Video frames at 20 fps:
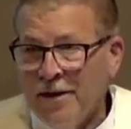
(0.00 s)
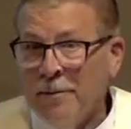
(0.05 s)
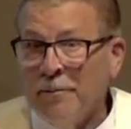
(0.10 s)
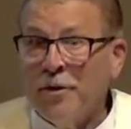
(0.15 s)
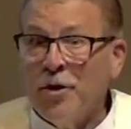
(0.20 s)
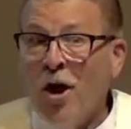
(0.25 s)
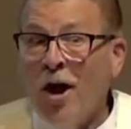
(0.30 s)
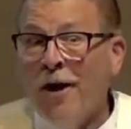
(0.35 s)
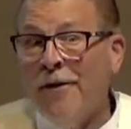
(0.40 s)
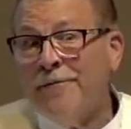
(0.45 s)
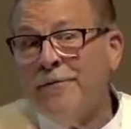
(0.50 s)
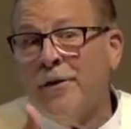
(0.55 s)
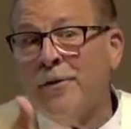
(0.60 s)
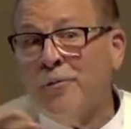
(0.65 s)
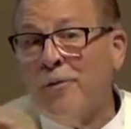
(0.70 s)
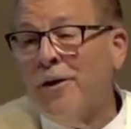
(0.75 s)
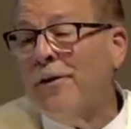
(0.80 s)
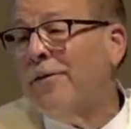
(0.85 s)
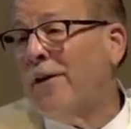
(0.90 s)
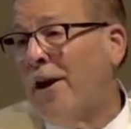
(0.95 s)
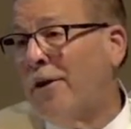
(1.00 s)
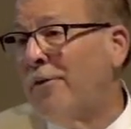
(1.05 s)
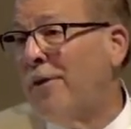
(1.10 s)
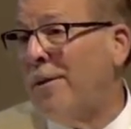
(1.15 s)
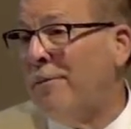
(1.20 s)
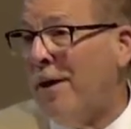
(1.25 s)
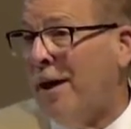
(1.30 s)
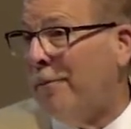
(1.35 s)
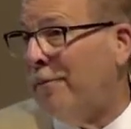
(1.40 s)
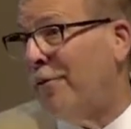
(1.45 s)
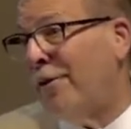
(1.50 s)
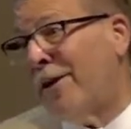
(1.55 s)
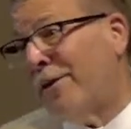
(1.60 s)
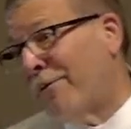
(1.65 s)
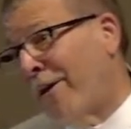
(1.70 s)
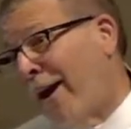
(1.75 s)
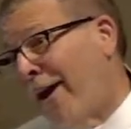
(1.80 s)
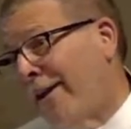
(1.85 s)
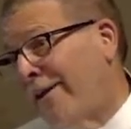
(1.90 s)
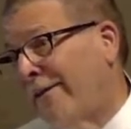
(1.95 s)
But often with our remembering,
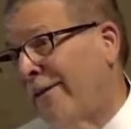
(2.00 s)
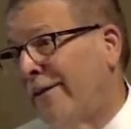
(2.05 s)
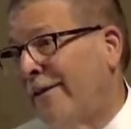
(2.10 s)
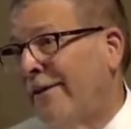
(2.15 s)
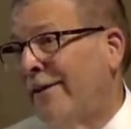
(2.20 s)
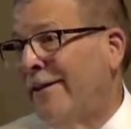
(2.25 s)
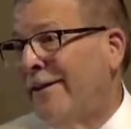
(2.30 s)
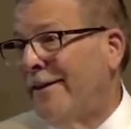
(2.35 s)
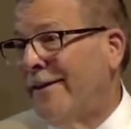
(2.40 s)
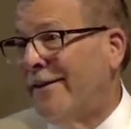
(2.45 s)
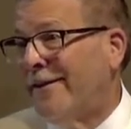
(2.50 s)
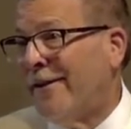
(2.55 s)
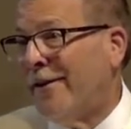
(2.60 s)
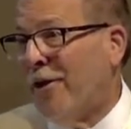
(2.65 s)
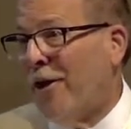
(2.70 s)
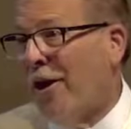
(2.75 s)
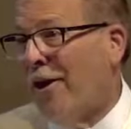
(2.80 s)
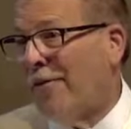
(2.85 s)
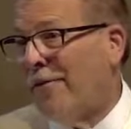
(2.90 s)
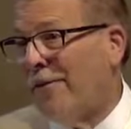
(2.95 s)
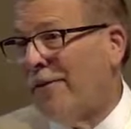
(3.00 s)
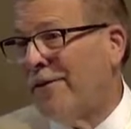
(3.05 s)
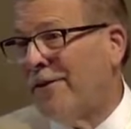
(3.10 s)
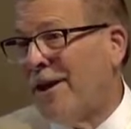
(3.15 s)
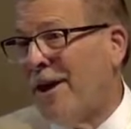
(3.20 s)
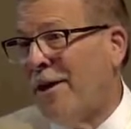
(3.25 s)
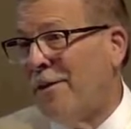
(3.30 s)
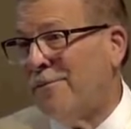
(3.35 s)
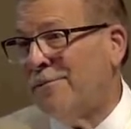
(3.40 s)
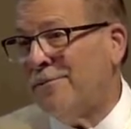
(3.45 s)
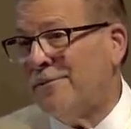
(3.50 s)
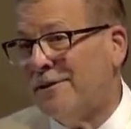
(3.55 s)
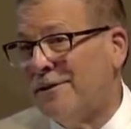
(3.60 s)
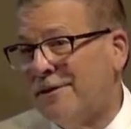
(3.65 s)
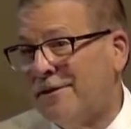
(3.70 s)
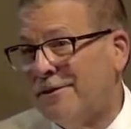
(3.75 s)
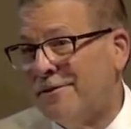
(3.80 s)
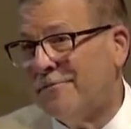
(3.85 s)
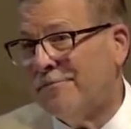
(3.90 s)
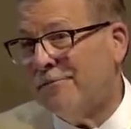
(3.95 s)
right, there often comes
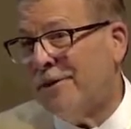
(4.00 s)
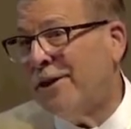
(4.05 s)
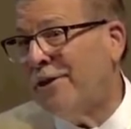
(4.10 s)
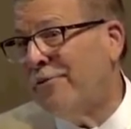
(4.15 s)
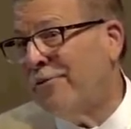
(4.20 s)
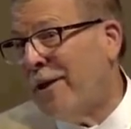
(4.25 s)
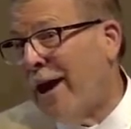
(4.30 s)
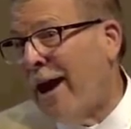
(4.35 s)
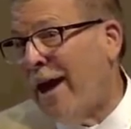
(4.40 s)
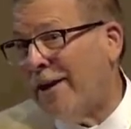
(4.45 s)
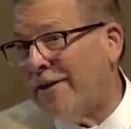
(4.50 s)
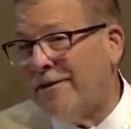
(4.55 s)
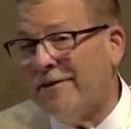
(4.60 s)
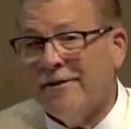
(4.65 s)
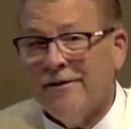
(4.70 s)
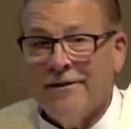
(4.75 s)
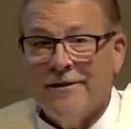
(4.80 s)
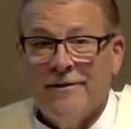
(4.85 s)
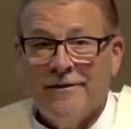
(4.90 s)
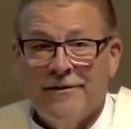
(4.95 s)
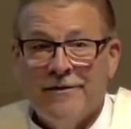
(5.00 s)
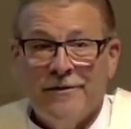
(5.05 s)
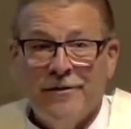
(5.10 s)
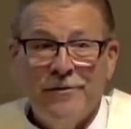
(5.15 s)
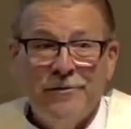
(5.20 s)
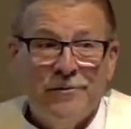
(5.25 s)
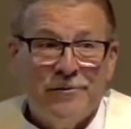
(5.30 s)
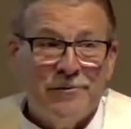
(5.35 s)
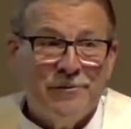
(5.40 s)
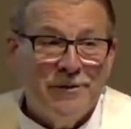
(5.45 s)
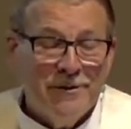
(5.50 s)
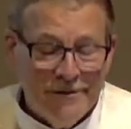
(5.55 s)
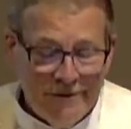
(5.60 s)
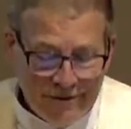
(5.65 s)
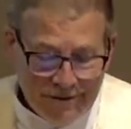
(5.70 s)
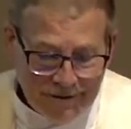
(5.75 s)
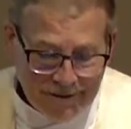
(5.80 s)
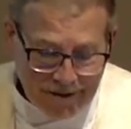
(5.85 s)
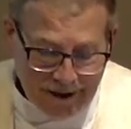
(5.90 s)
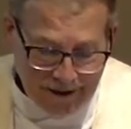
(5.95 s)
regret too,
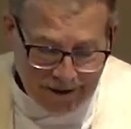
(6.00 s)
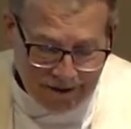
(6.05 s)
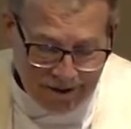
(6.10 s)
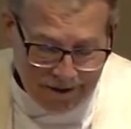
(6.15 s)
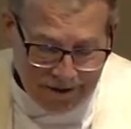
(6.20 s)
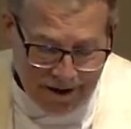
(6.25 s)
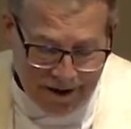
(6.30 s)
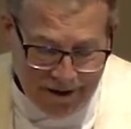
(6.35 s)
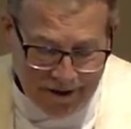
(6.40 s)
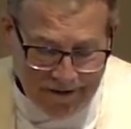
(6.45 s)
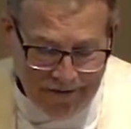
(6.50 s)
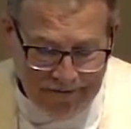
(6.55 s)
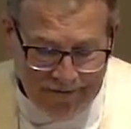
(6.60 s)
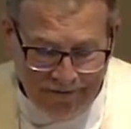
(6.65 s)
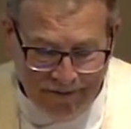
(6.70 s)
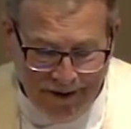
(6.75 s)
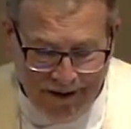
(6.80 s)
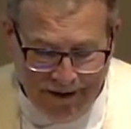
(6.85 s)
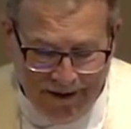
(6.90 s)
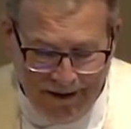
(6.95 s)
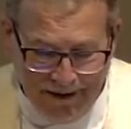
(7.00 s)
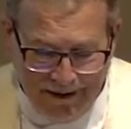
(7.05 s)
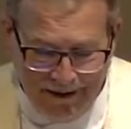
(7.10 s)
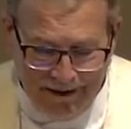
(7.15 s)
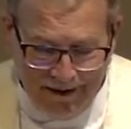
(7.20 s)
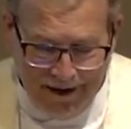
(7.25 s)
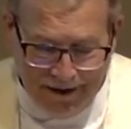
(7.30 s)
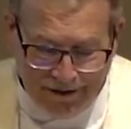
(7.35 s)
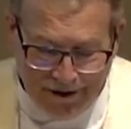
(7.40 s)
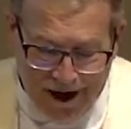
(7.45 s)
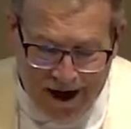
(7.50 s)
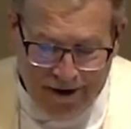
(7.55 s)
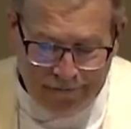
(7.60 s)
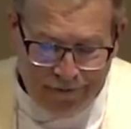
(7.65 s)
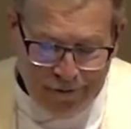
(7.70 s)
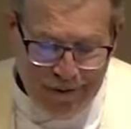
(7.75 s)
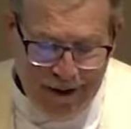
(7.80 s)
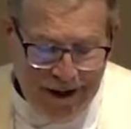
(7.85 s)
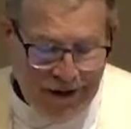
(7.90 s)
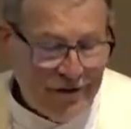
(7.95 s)
doesn't there? On
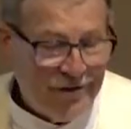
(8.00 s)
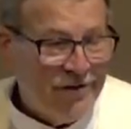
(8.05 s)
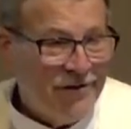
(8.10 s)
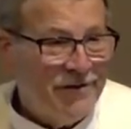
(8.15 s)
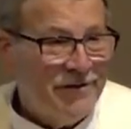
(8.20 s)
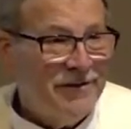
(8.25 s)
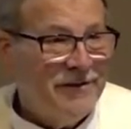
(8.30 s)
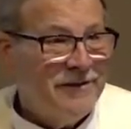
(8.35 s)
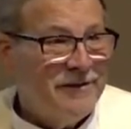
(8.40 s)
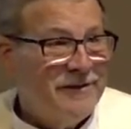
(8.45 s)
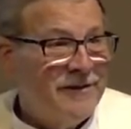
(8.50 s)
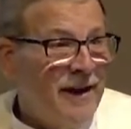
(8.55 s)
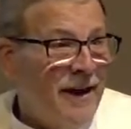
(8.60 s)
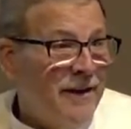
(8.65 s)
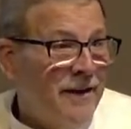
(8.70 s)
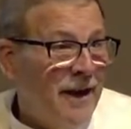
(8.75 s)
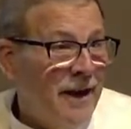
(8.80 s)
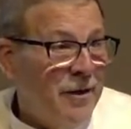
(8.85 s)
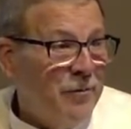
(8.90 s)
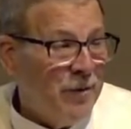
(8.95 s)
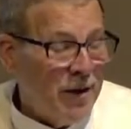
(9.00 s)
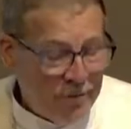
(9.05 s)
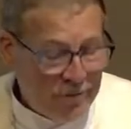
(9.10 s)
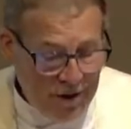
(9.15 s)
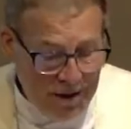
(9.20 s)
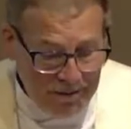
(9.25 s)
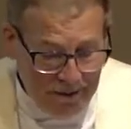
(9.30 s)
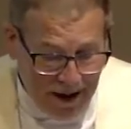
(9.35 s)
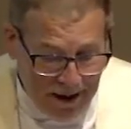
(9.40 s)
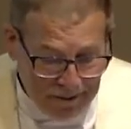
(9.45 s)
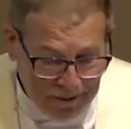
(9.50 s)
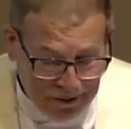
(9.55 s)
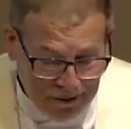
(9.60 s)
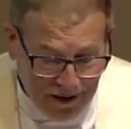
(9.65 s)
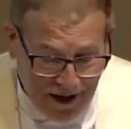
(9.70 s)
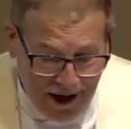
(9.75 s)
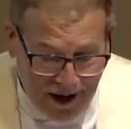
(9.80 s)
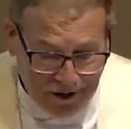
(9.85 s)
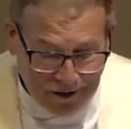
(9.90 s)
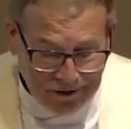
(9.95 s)
Confirmation Sunday, we remember
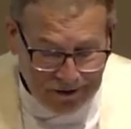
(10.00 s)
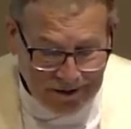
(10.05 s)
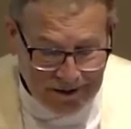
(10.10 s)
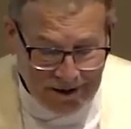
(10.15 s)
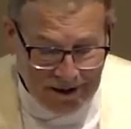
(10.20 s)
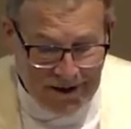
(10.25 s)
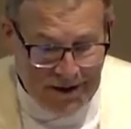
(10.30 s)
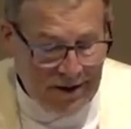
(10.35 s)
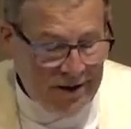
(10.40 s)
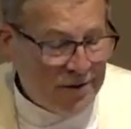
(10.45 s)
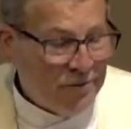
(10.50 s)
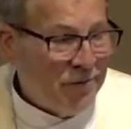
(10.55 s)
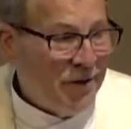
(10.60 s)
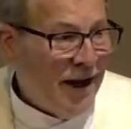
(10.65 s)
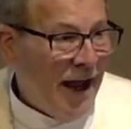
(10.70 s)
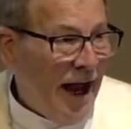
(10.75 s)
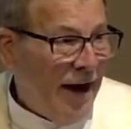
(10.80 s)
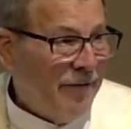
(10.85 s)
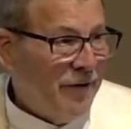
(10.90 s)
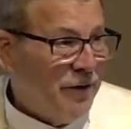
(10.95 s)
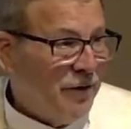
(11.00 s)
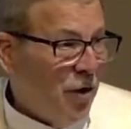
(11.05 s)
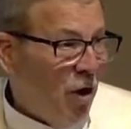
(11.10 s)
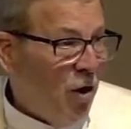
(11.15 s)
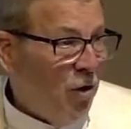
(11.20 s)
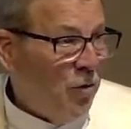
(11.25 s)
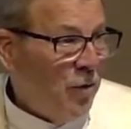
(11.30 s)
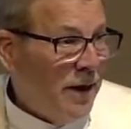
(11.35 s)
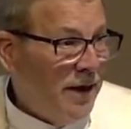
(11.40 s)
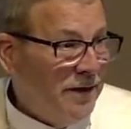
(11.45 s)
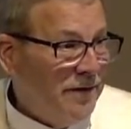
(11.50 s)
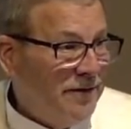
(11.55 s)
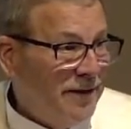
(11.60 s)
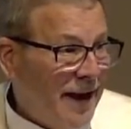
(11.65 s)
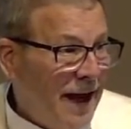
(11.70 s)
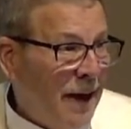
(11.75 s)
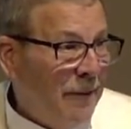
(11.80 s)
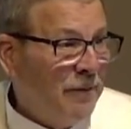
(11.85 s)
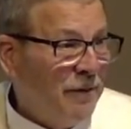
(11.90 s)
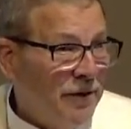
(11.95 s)
how we haven't always
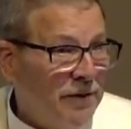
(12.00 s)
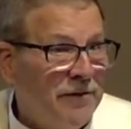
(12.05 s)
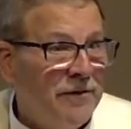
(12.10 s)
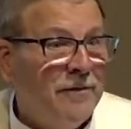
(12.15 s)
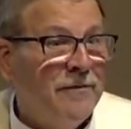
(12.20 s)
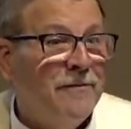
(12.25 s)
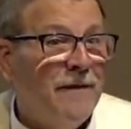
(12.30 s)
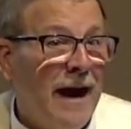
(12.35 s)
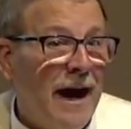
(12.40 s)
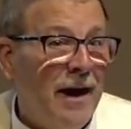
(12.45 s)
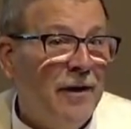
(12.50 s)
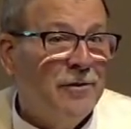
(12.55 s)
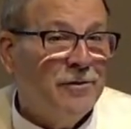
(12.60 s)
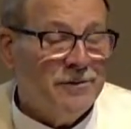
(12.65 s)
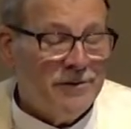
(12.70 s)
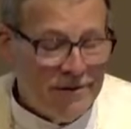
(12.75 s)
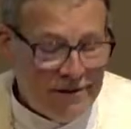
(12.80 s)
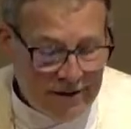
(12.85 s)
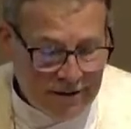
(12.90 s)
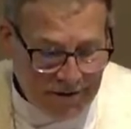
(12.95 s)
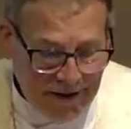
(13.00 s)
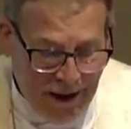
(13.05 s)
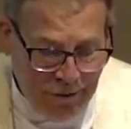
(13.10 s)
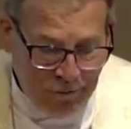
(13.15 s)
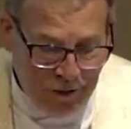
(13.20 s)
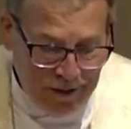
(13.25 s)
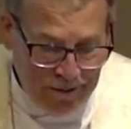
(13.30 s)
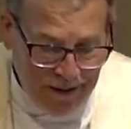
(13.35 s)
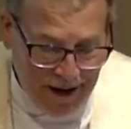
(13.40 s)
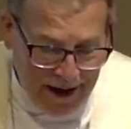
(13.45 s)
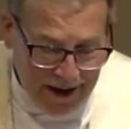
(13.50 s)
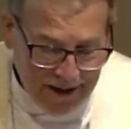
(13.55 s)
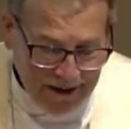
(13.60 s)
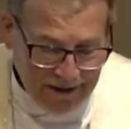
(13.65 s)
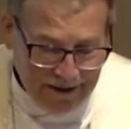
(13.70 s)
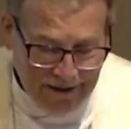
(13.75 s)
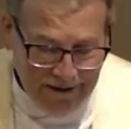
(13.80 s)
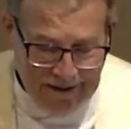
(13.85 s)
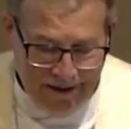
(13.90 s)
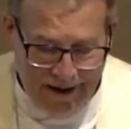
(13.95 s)
kept the vows that we
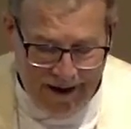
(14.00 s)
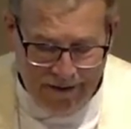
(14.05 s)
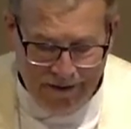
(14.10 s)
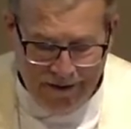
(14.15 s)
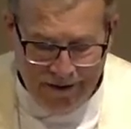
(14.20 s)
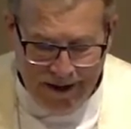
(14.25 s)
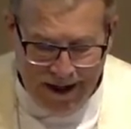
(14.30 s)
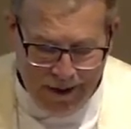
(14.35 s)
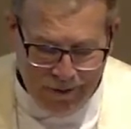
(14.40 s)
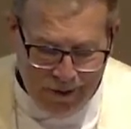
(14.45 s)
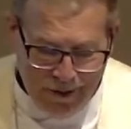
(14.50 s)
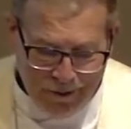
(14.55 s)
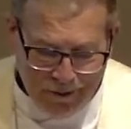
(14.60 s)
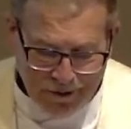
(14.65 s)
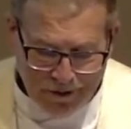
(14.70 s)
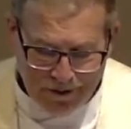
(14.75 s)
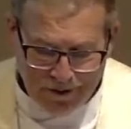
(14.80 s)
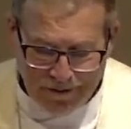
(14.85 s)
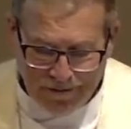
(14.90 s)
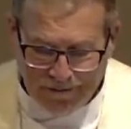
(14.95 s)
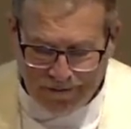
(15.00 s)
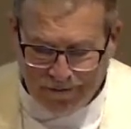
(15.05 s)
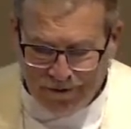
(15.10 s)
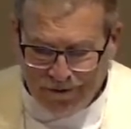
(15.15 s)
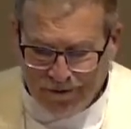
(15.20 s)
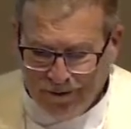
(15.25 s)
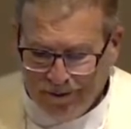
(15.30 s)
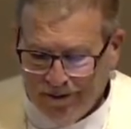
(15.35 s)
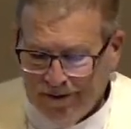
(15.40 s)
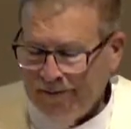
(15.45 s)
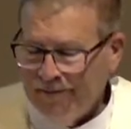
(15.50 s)
made on the day we were confirmed.